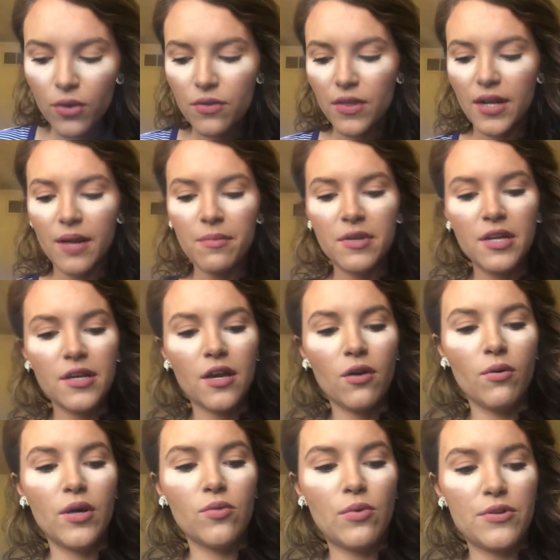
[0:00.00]
Then I'm gonna
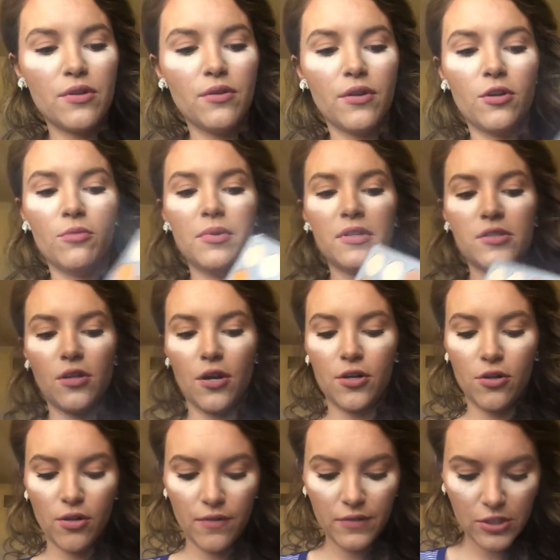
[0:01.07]
go in with a little bit
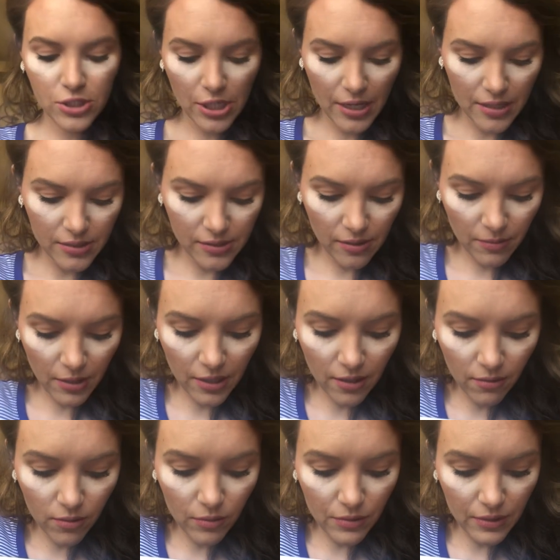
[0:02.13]
darker of a shade. So I'm gonna
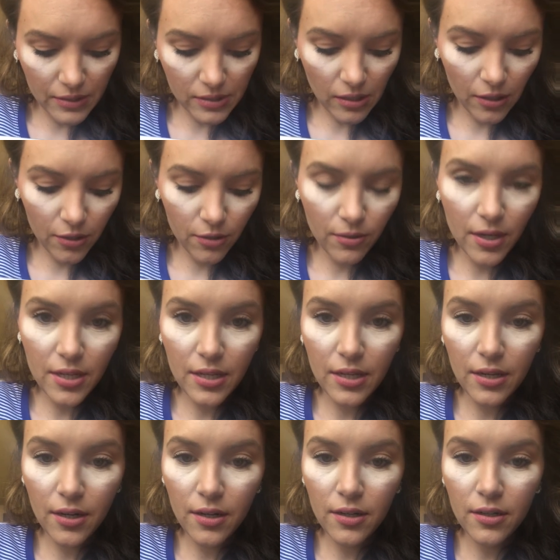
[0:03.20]
go in with this color right
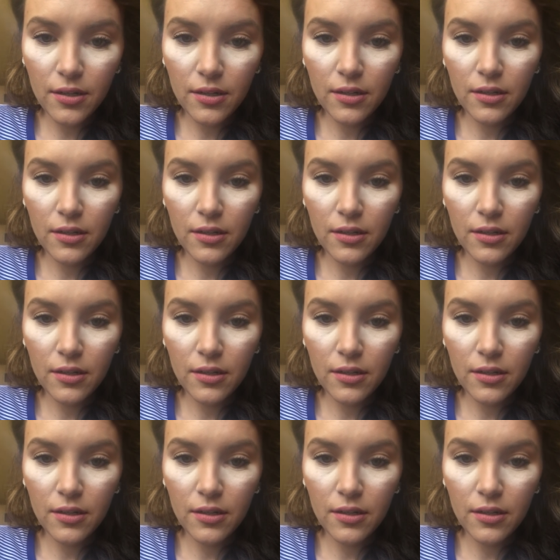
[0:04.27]
here.